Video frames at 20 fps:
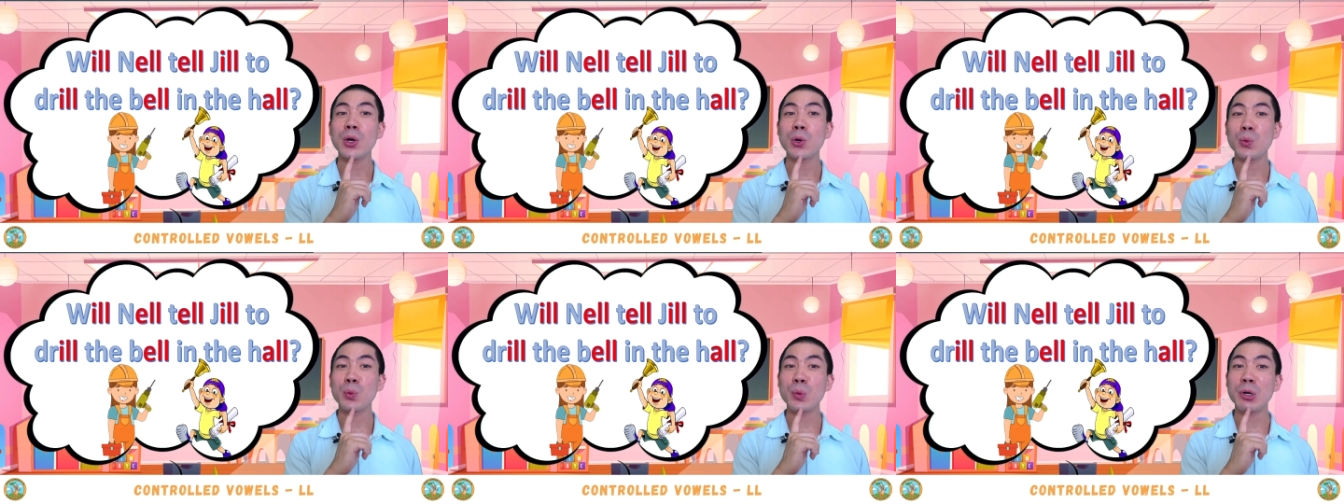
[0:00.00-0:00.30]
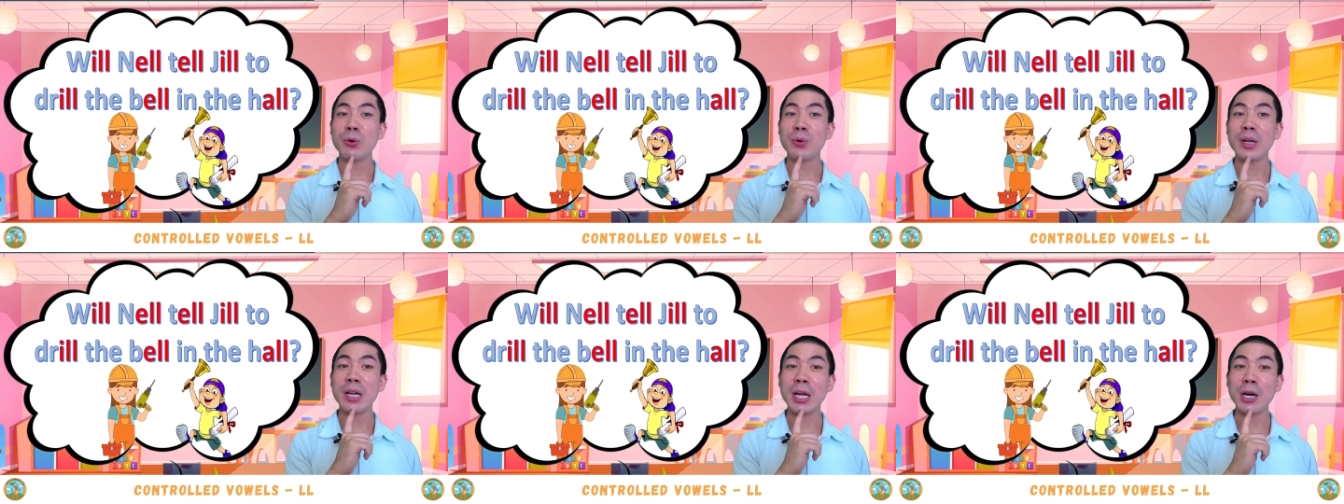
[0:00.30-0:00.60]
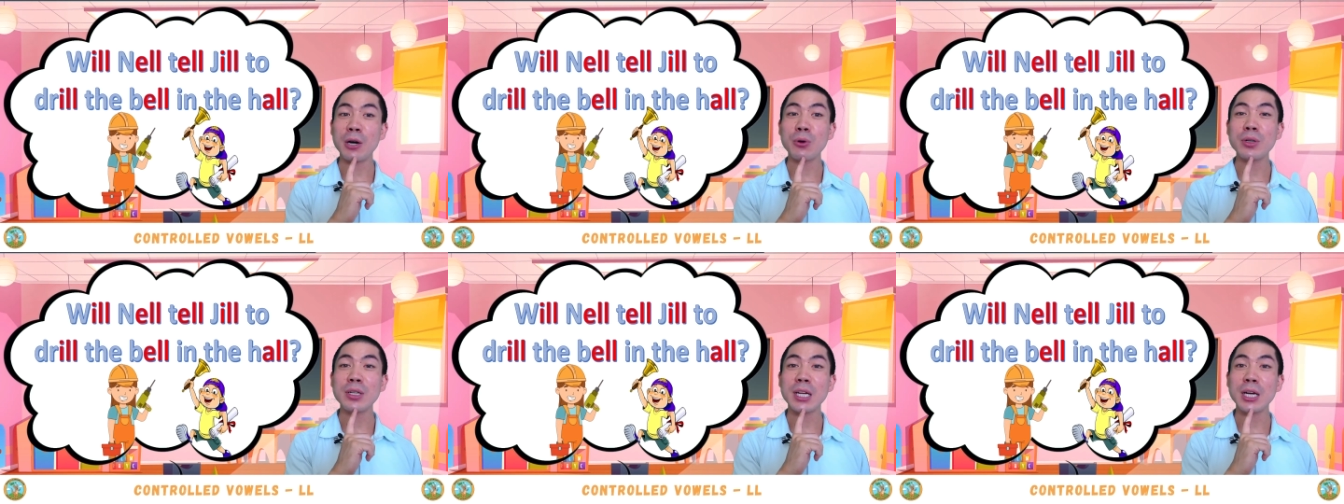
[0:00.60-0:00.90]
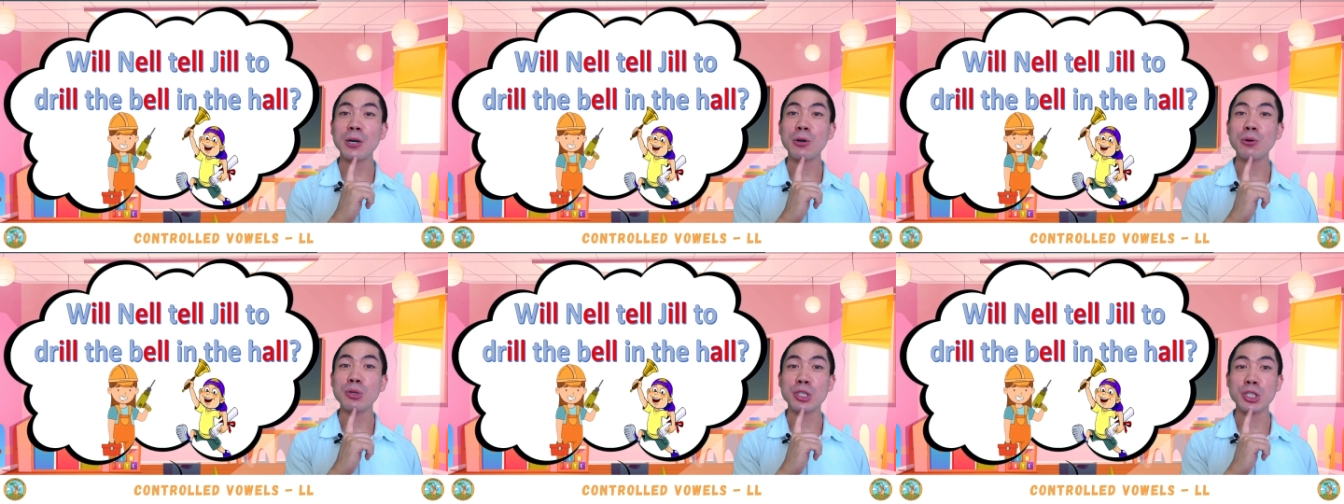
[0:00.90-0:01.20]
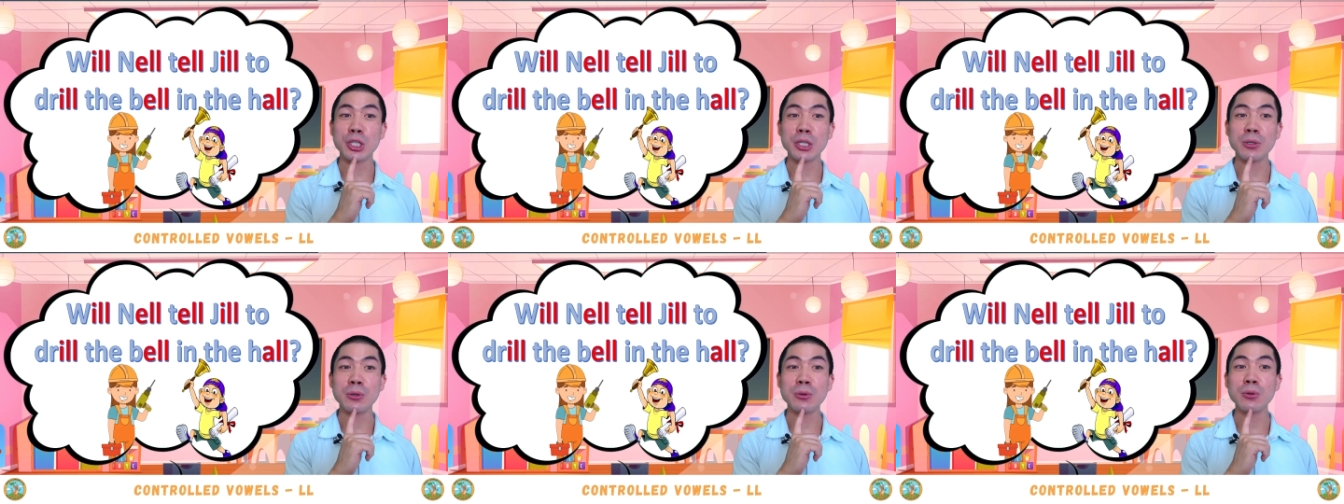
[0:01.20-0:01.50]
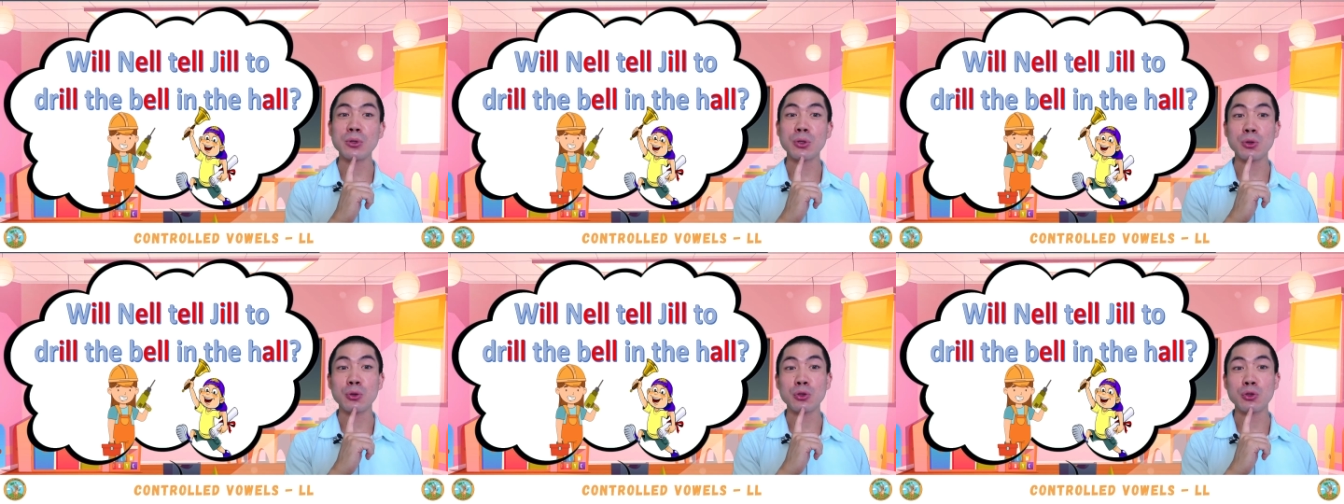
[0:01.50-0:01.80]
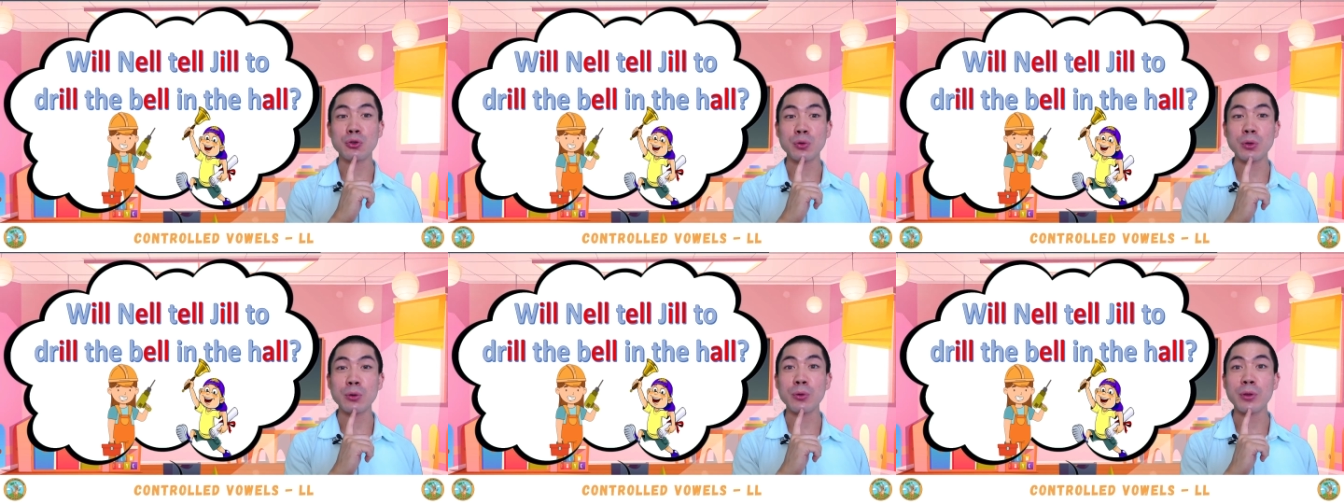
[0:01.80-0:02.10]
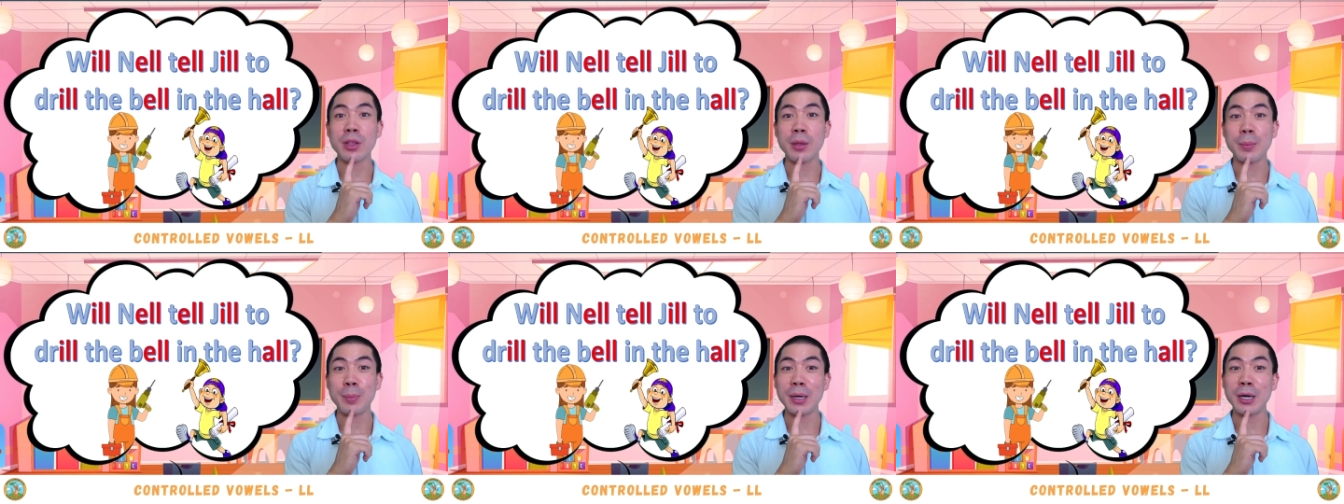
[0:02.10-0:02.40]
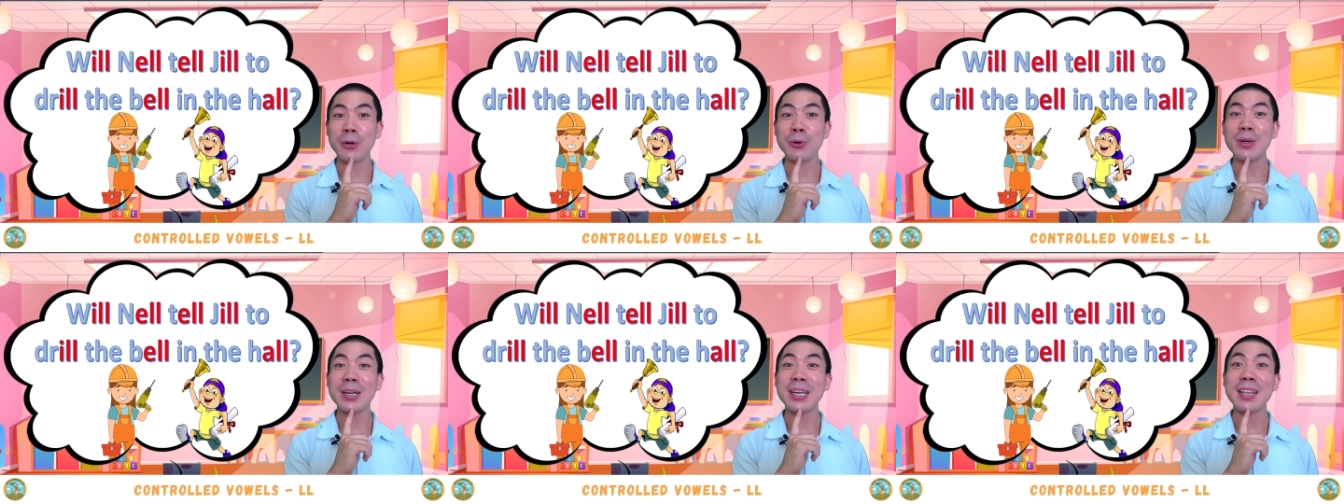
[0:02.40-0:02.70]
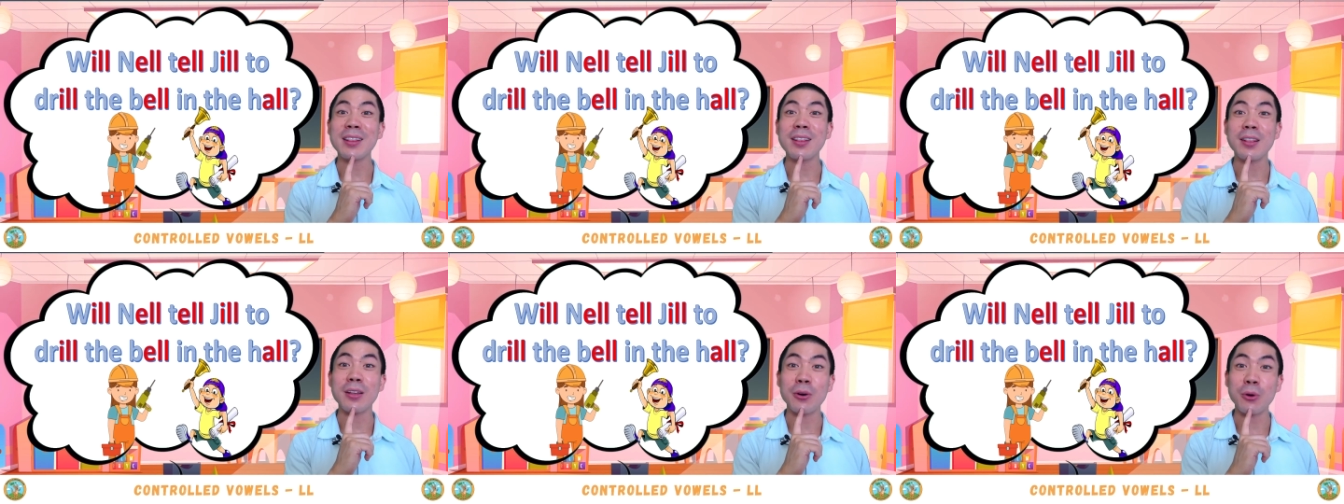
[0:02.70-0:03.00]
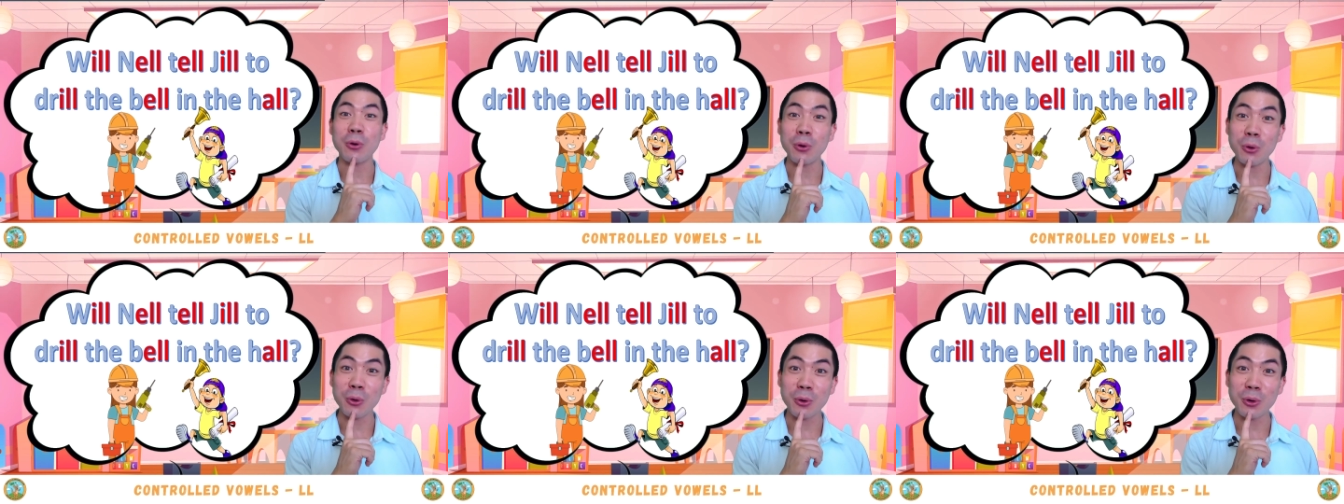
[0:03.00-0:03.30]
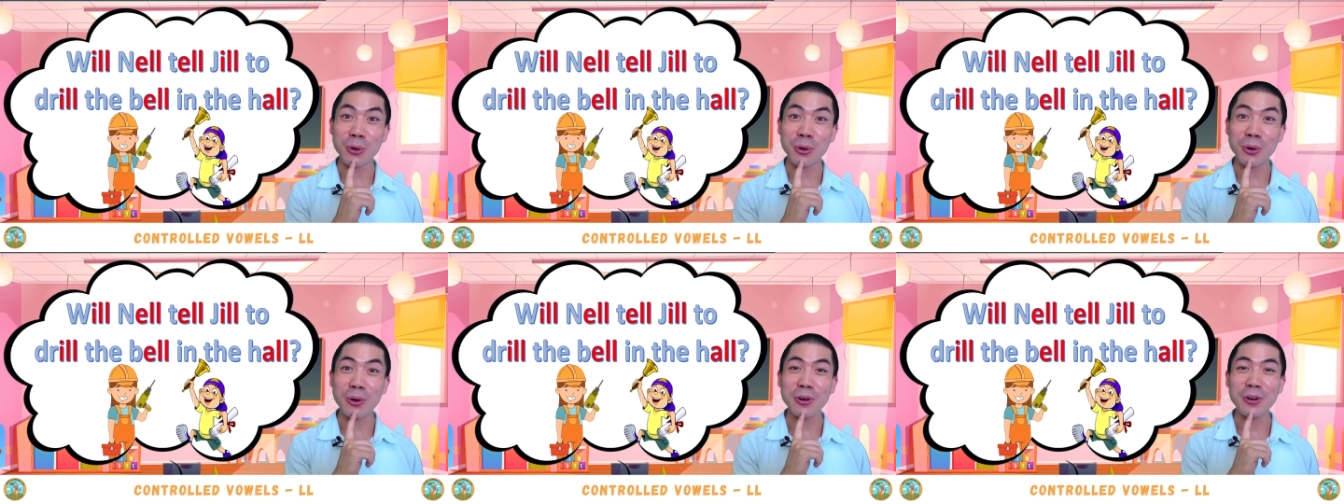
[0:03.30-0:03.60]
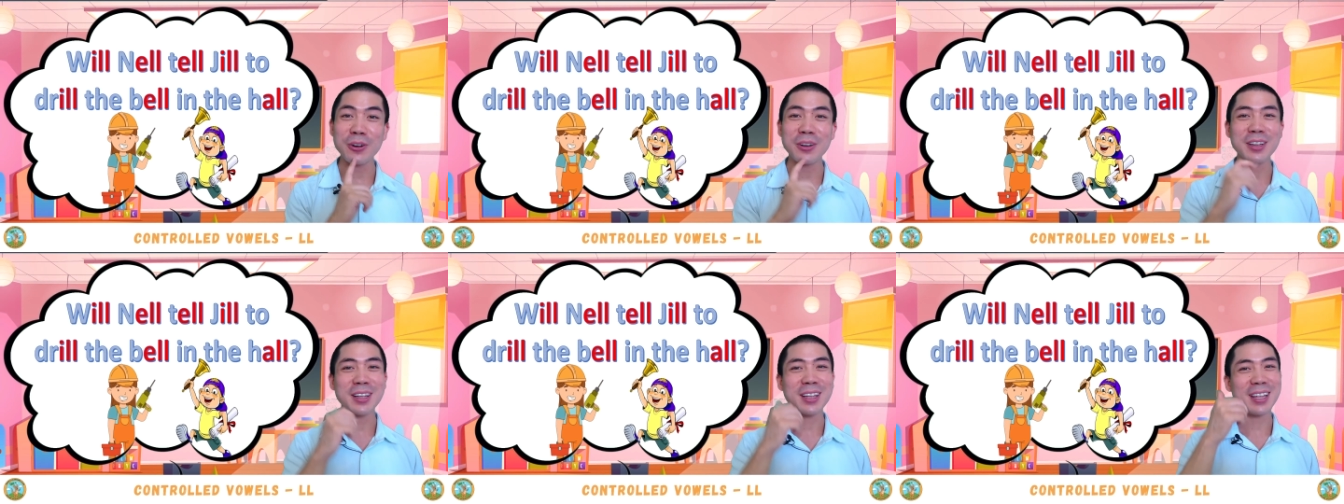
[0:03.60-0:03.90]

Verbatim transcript: Will Nell tell Jill to drill the bell in the hole?